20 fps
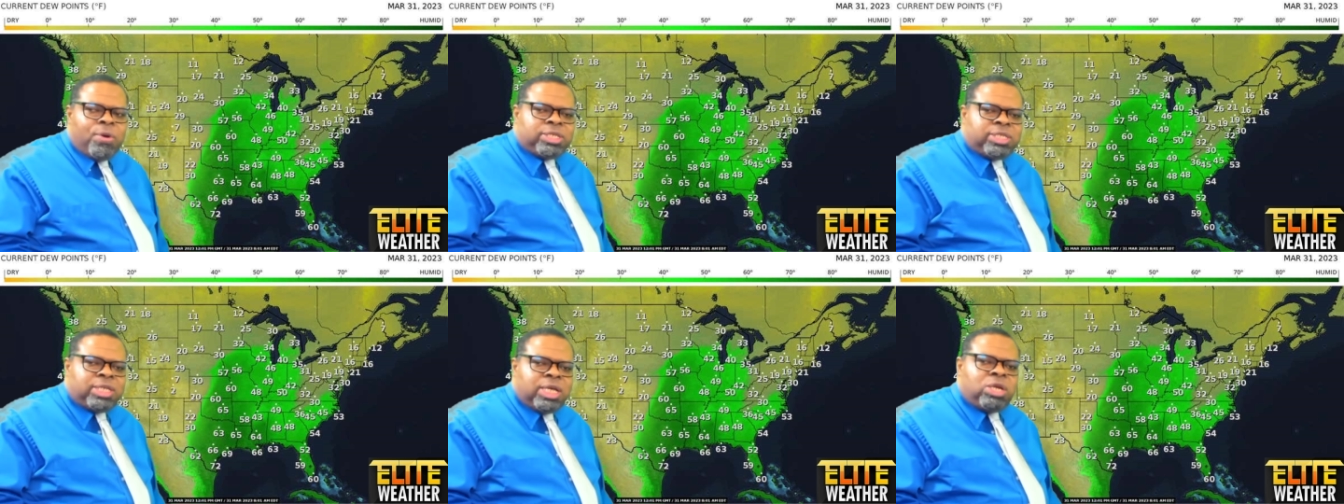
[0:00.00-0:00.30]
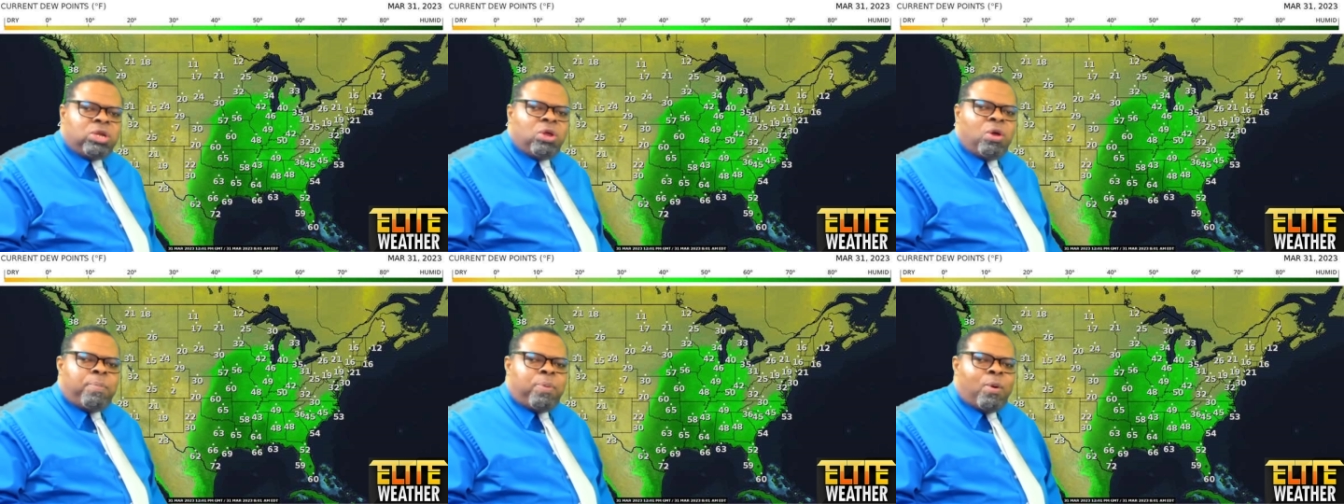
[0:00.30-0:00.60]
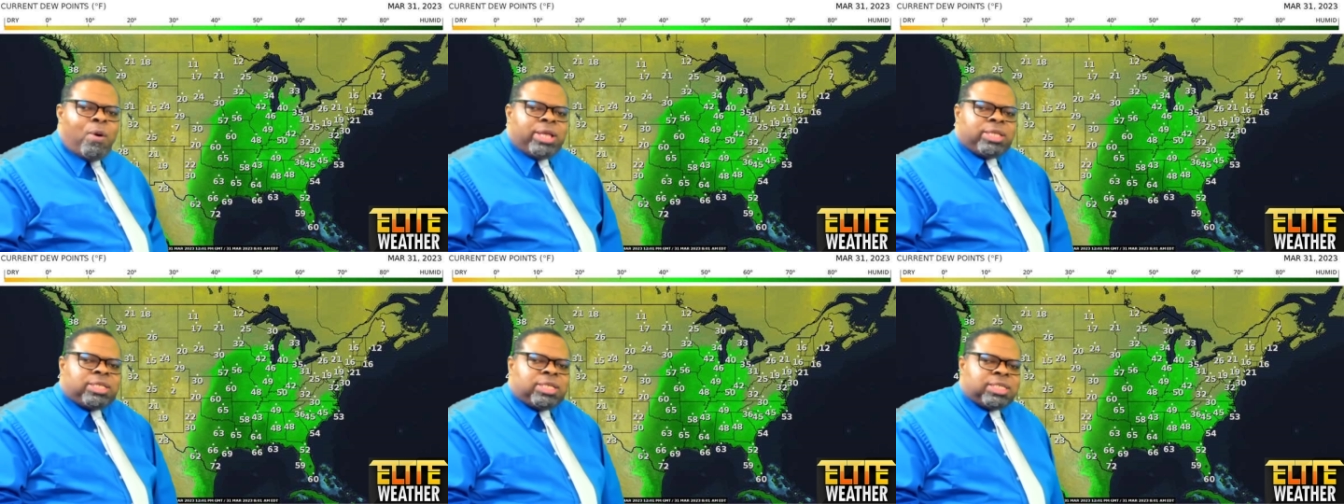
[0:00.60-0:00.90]
we see dew
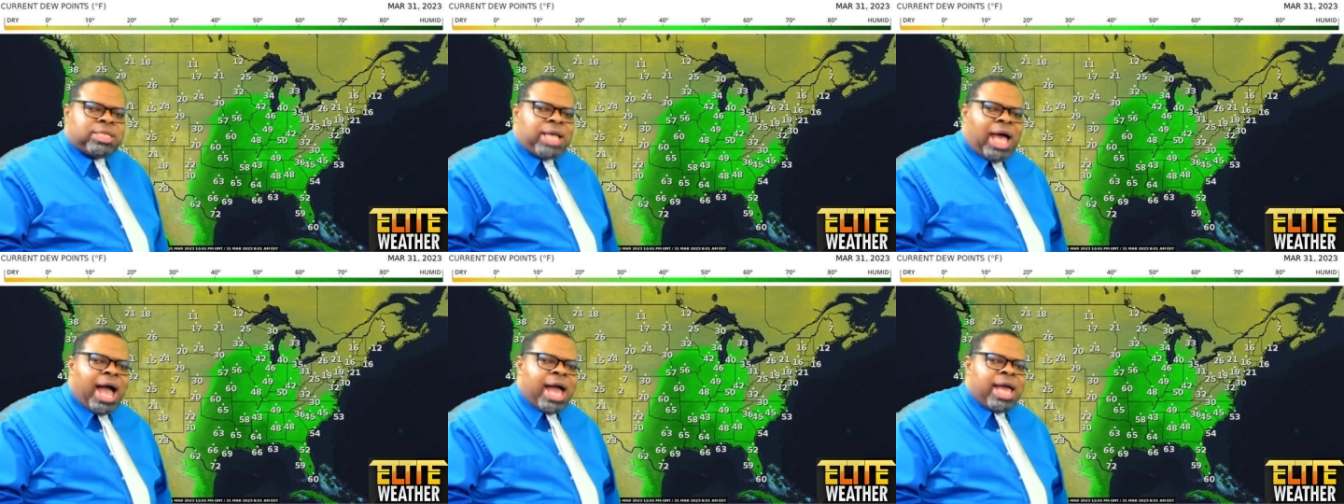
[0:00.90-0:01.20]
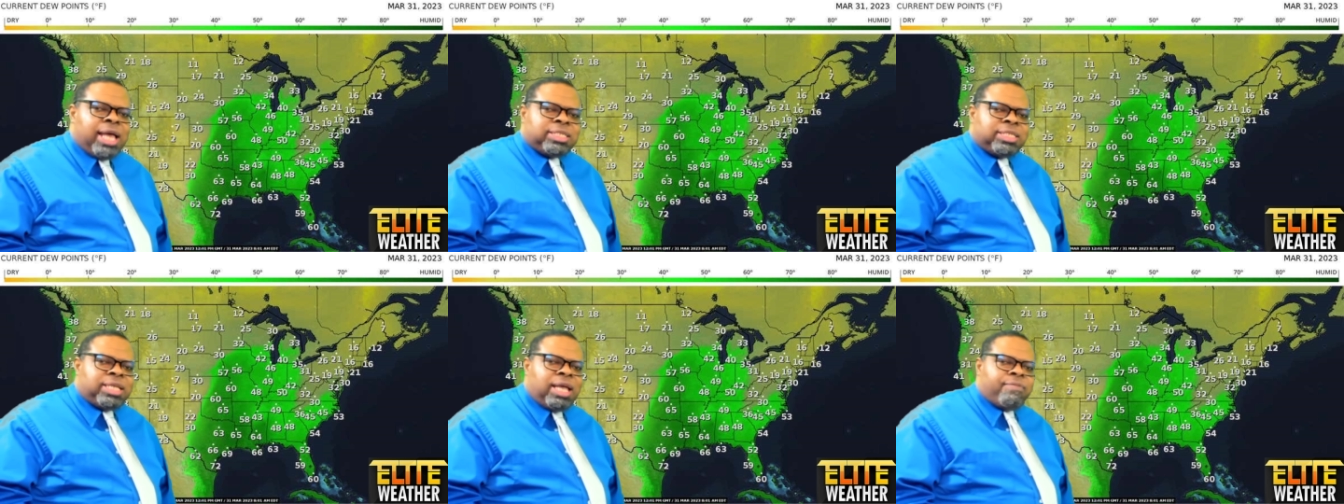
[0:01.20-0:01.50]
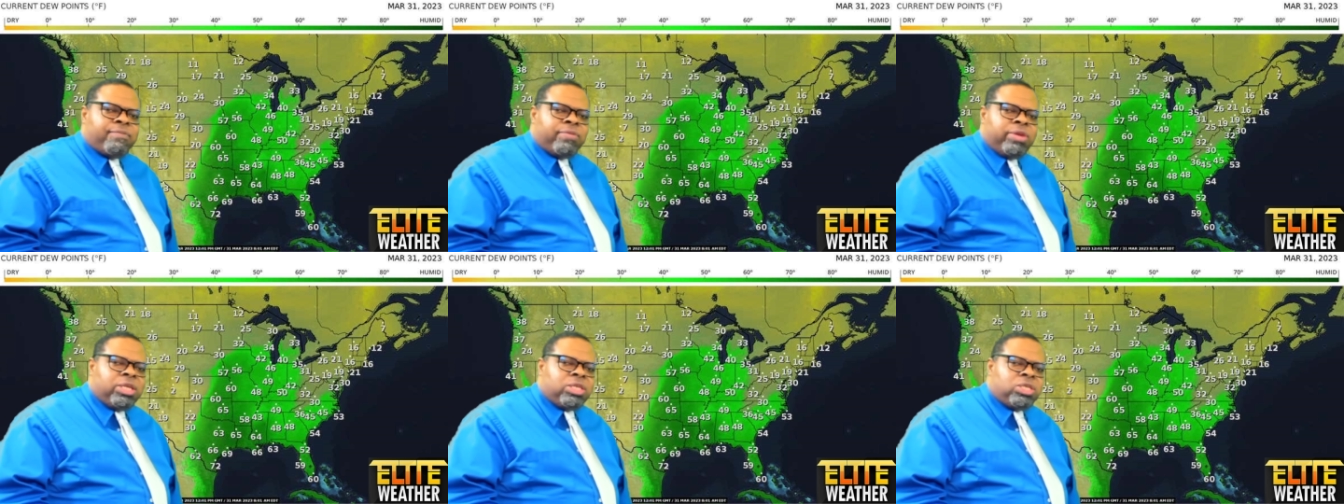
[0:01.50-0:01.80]
points as high as
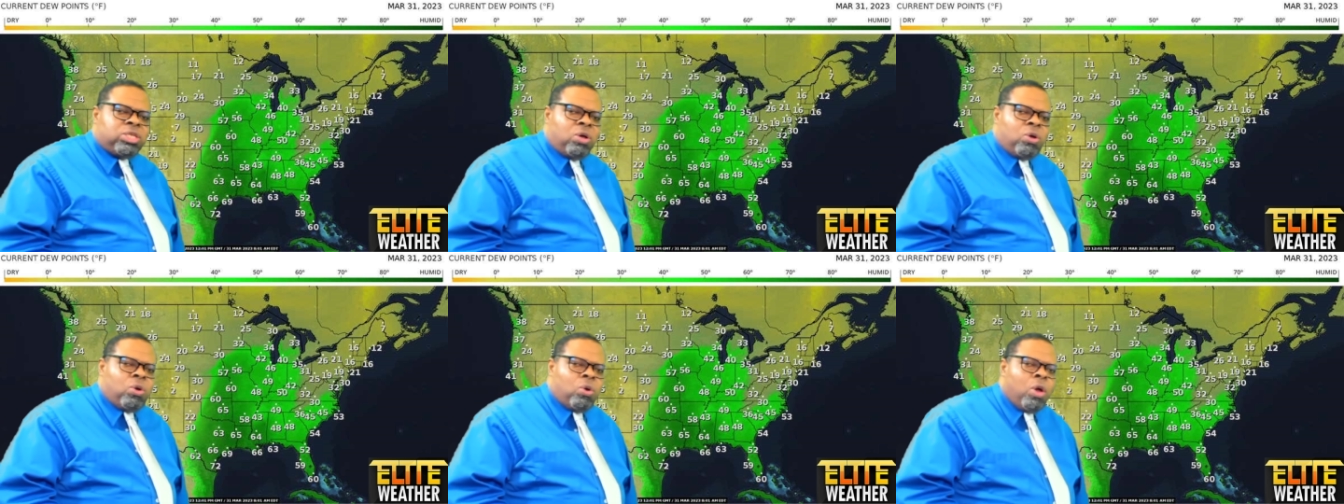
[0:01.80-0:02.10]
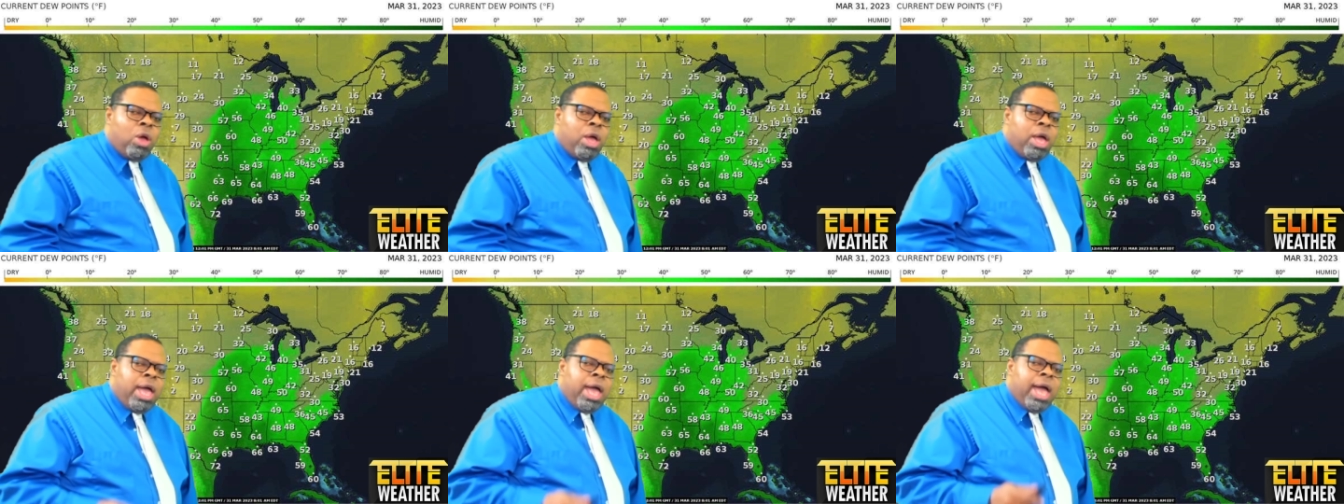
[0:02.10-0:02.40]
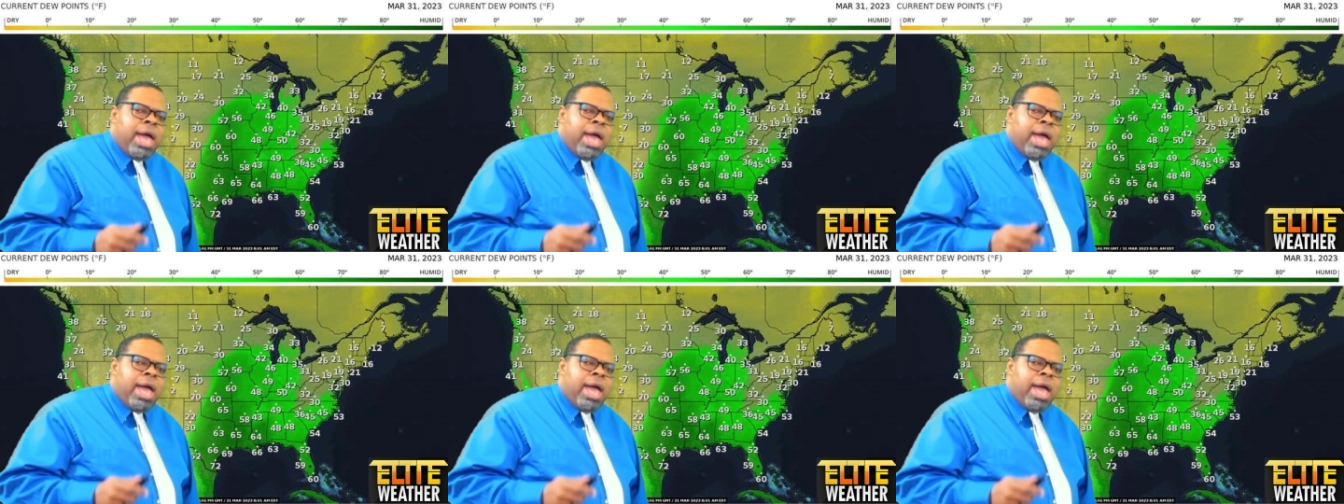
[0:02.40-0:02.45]
72.